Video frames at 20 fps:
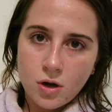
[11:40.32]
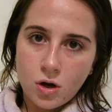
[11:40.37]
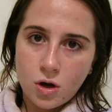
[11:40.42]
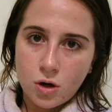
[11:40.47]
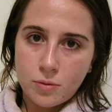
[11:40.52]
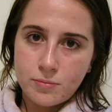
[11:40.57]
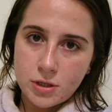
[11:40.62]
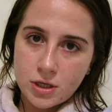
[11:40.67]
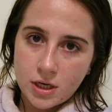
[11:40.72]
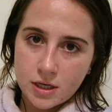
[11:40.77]

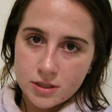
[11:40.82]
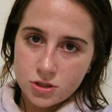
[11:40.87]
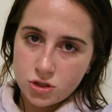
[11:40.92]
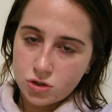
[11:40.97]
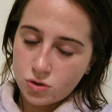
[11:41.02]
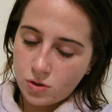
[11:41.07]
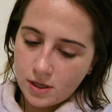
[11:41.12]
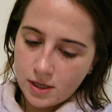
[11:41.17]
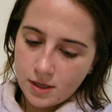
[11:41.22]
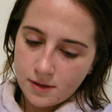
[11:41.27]
Hope you guys
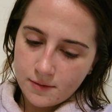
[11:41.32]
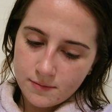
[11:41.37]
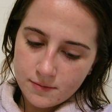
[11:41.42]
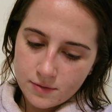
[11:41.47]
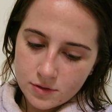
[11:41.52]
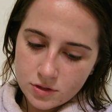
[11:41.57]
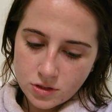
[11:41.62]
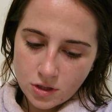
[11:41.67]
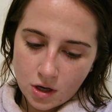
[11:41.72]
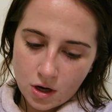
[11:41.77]
enjoyed it.
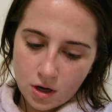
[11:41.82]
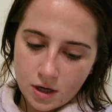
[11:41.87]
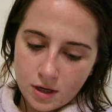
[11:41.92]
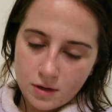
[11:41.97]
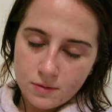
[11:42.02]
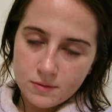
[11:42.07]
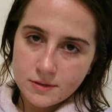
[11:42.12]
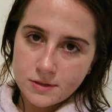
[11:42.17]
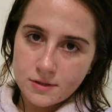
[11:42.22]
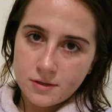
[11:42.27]
Sorry
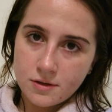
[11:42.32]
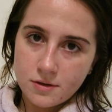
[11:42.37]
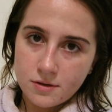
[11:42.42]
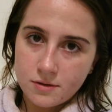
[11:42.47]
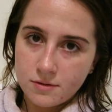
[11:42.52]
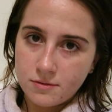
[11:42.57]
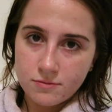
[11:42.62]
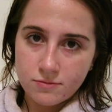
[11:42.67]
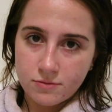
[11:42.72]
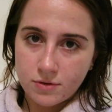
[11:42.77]
it was
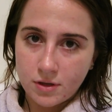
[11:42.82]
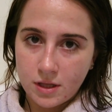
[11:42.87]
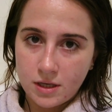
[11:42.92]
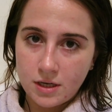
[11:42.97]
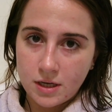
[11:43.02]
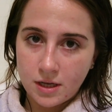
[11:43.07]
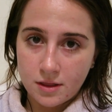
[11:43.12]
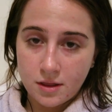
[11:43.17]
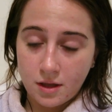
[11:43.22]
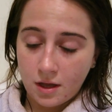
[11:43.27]
really
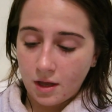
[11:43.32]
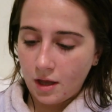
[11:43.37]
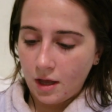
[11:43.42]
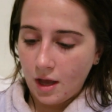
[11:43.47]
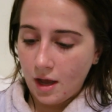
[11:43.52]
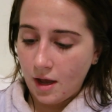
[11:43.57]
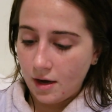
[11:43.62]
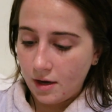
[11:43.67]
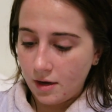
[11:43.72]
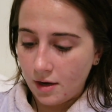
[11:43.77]
nothing
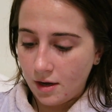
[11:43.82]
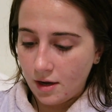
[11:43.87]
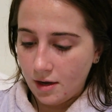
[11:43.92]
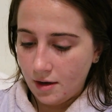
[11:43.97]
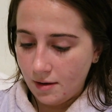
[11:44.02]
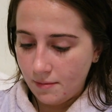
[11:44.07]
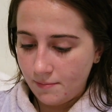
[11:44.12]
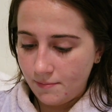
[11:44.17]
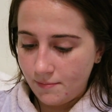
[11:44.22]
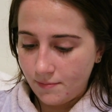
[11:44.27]
again.
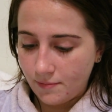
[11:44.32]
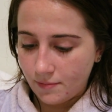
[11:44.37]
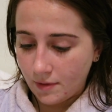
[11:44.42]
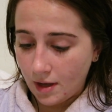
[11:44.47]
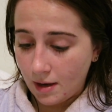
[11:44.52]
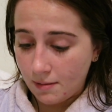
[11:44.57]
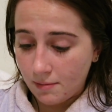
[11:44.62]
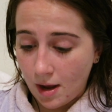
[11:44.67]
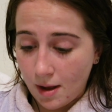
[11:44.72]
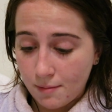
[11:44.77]
Um,
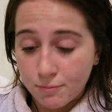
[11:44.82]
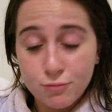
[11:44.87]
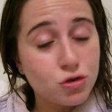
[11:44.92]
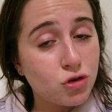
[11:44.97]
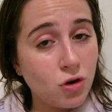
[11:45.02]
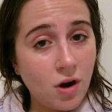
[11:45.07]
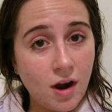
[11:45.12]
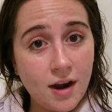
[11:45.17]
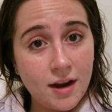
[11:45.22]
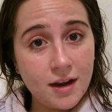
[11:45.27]
I'm, I'm
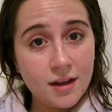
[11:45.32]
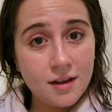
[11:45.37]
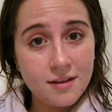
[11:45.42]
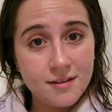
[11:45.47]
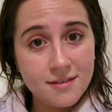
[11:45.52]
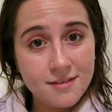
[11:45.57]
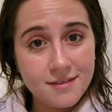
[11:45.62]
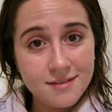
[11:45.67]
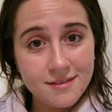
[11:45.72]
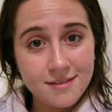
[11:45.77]
trying.
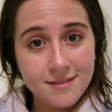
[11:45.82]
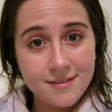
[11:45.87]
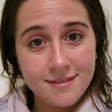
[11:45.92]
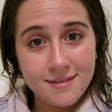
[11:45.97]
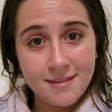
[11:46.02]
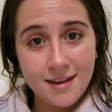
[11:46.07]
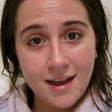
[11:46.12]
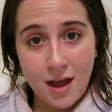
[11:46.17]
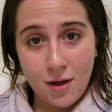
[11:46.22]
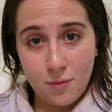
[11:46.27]

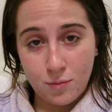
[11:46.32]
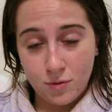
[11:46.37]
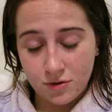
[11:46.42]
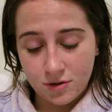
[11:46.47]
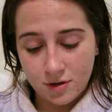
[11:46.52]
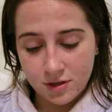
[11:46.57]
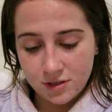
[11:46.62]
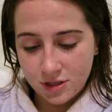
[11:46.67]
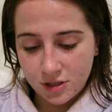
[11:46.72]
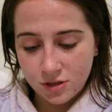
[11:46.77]
I will
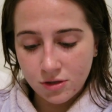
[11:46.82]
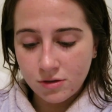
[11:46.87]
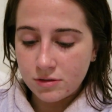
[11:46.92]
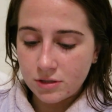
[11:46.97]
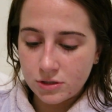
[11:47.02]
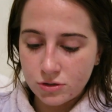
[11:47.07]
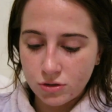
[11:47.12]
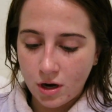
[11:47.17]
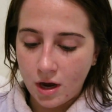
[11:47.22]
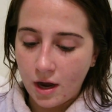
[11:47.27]
continue
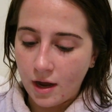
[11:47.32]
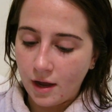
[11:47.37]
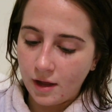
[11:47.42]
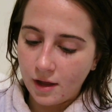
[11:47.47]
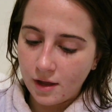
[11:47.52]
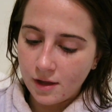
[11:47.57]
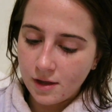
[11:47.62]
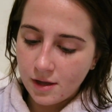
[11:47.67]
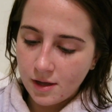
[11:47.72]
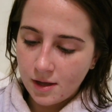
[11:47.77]
to try,
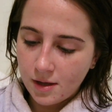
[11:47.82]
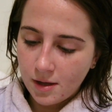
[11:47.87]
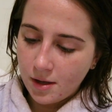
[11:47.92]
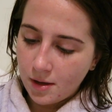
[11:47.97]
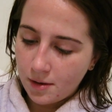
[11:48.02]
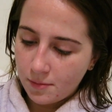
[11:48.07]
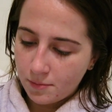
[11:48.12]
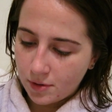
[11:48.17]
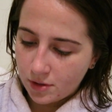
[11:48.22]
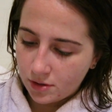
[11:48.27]

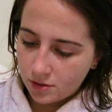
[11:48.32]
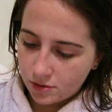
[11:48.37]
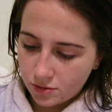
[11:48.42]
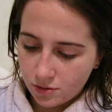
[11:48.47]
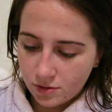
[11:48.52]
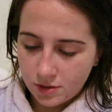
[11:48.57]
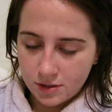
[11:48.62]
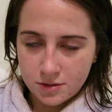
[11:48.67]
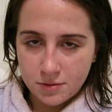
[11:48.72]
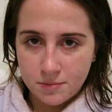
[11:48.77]
but there's
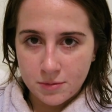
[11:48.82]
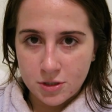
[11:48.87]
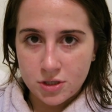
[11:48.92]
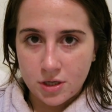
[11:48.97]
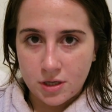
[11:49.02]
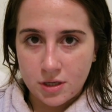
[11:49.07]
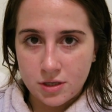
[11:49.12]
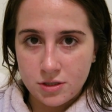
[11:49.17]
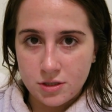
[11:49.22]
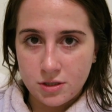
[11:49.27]
only so much
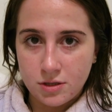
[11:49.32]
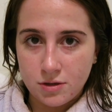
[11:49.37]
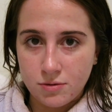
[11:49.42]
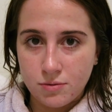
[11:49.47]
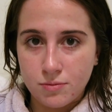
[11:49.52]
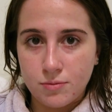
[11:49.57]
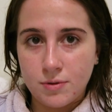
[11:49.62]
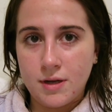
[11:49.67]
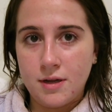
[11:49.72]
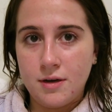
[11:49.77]
I can
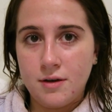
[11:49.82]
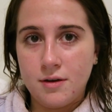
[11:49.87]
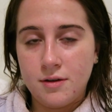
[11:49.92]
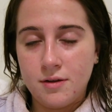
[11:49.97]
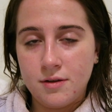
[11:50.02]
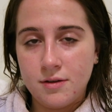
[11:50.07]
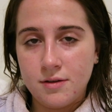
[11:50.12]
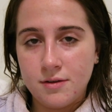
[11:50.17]
do when